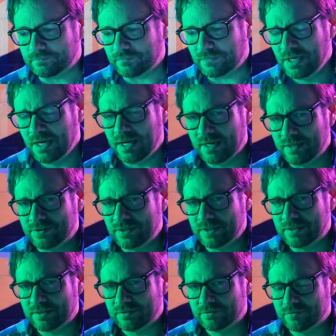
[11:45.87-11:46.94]
yeah, I
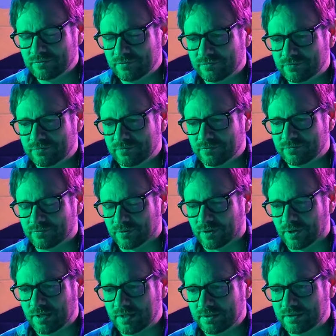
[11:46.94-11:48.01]
think for
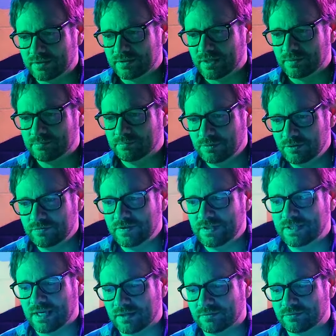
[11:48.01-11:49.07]
a movie
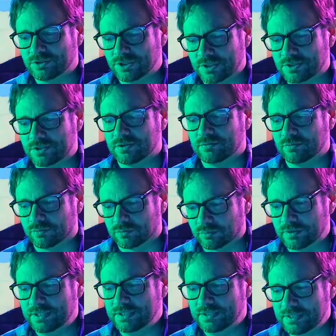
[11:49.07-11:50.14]
that just
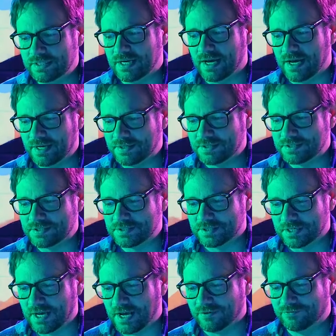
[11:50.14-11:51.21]
really honest to
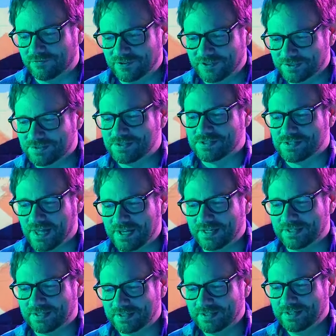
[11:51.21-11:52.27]
God feels
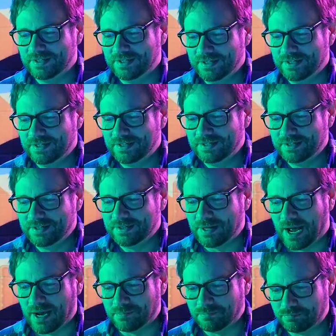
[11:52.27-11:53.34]
like
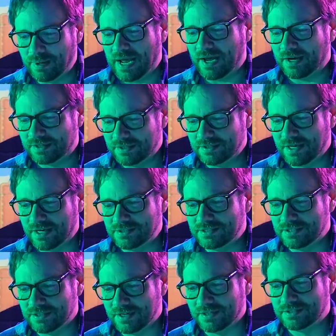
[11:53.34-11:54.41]
I'm back in
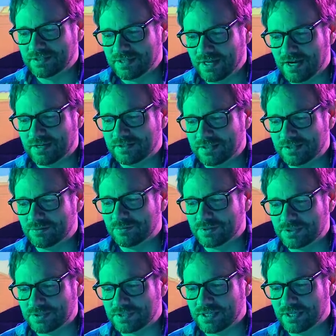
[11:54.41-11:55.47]
1999, it
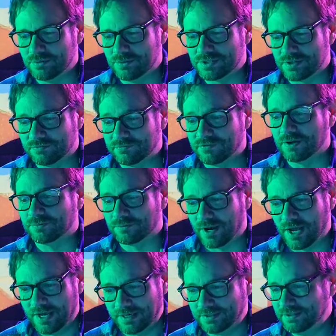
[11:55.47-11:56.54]
was a fun
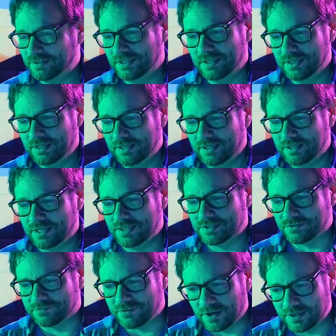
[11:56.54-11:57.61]
ride. It's
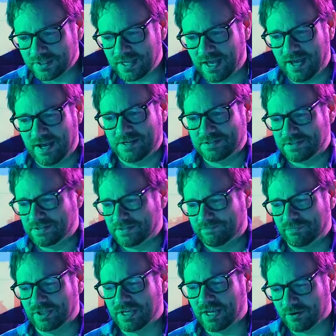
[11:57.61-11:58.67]
a fun cast.
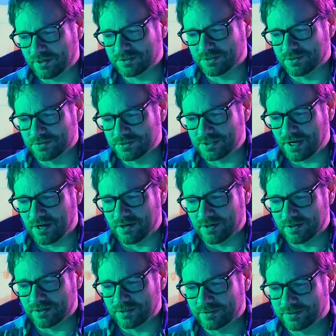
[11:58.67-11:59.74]
The characters
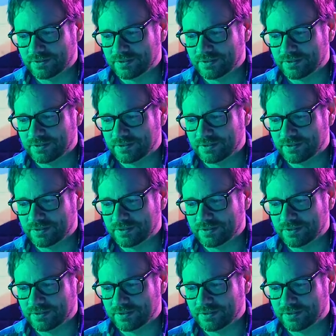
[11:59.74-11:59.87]
are